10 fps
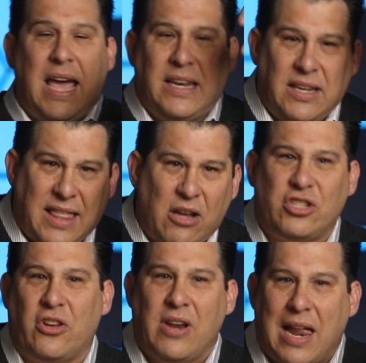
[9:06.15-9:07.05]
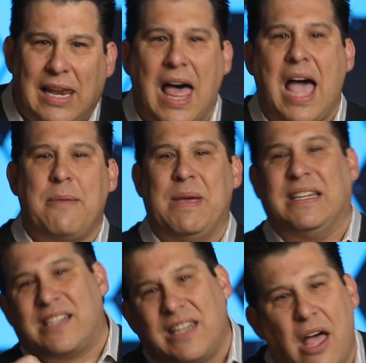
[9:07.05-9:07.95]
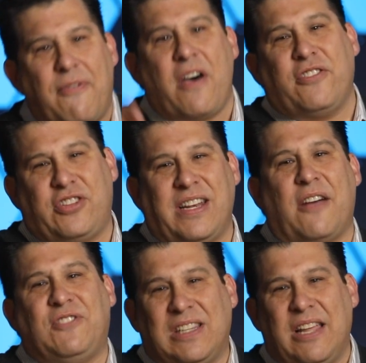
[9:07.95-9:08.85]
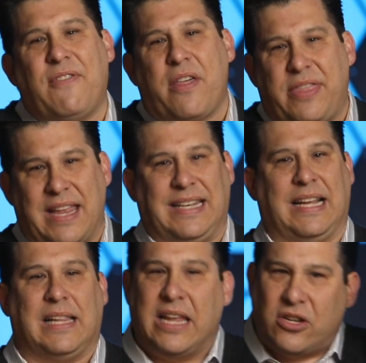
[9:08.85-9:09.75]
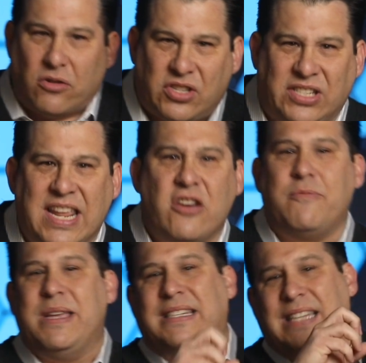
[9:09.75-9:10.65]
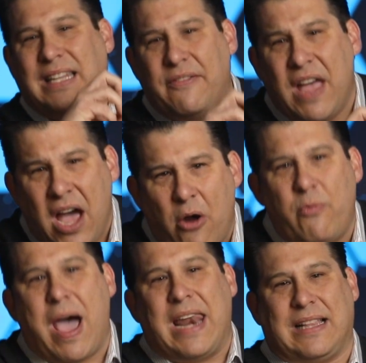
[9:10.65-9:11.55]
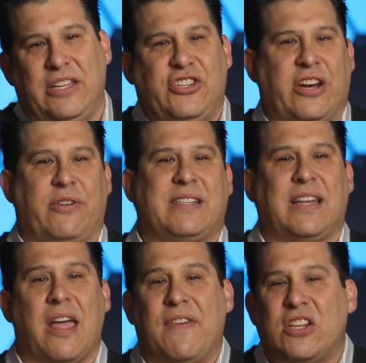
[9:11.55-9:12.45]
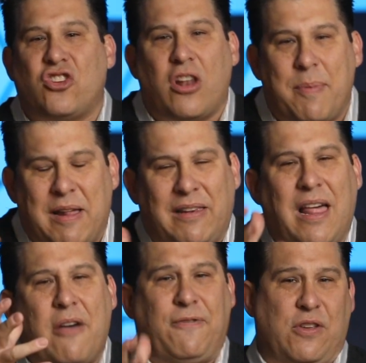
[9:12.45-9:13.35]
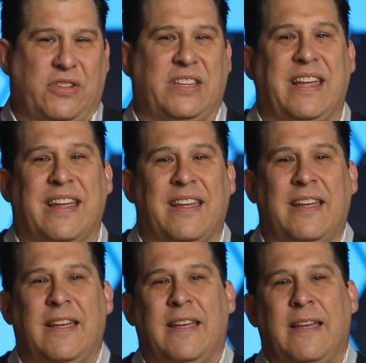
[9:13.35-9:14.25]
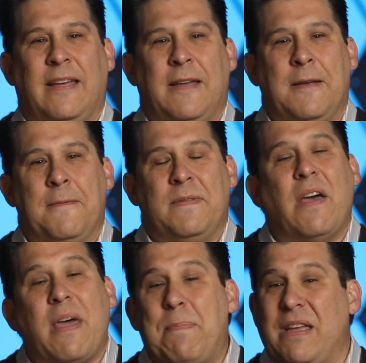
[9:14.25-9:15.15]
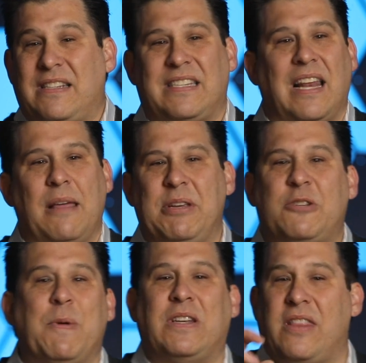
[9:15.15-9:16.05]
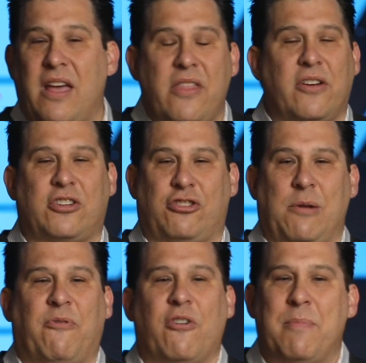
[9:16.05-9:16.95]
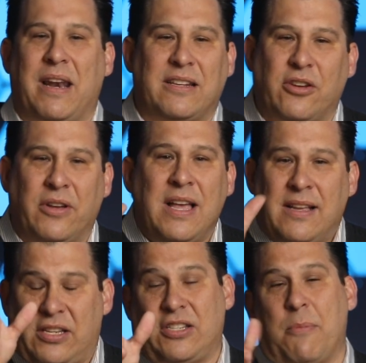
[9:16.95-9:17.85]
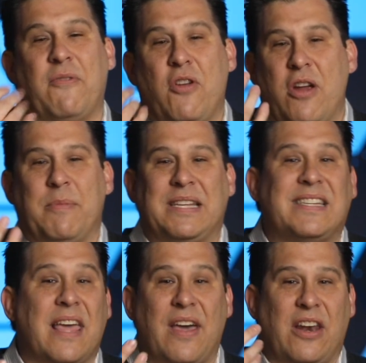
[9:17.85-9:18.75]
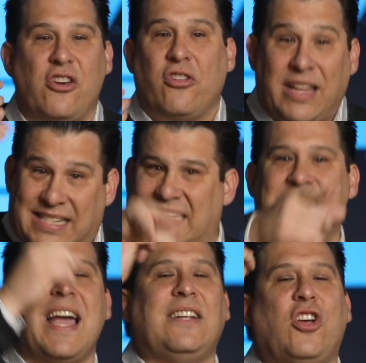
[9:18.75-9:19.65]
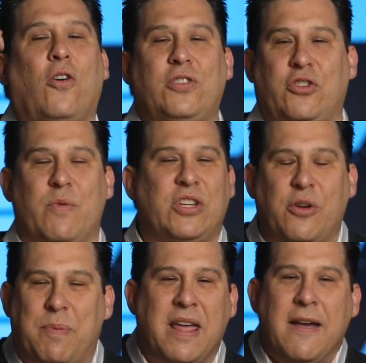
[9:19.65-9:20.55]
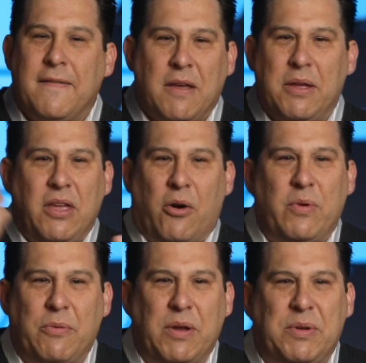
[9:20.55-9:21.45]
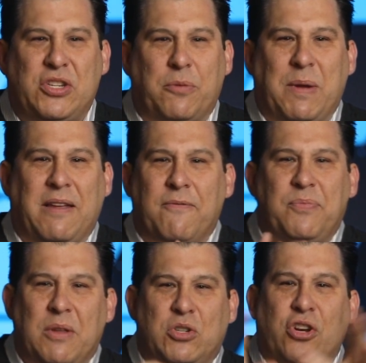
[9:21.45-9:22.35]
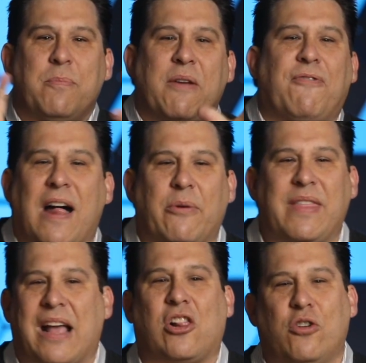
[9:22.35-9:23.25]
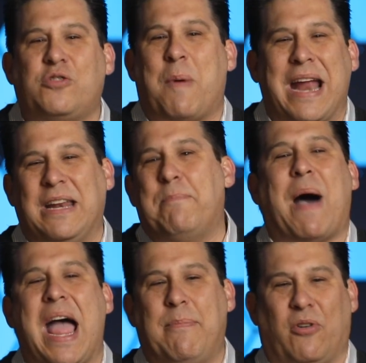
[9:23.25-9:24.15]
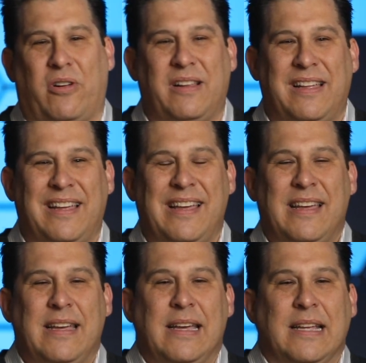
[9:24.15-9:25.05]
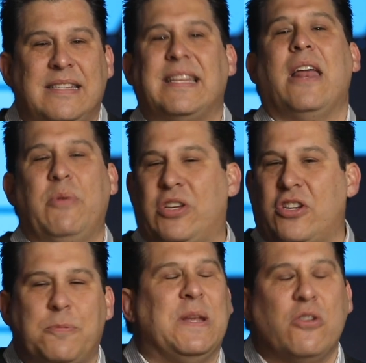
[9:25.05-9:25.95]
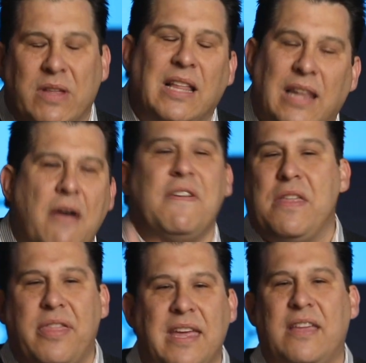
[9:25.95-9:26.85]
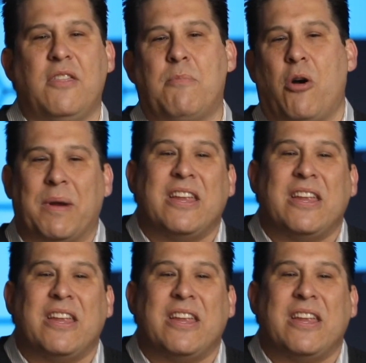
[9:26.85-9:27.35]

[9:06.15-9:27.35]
And thou shalt not lie means love others enough to live authentically. And don't steal means to live a radically generous life. It's all about love, you see. Now, that being said, let me speak to the other extreme for a minute. So, so some of you hear me say that, and you're like, see, I told you we should be, uh, you know, we, we, we should be we shouldn't be following that closed minded Bible. Instead, we should just be doing the loving thing in the moment.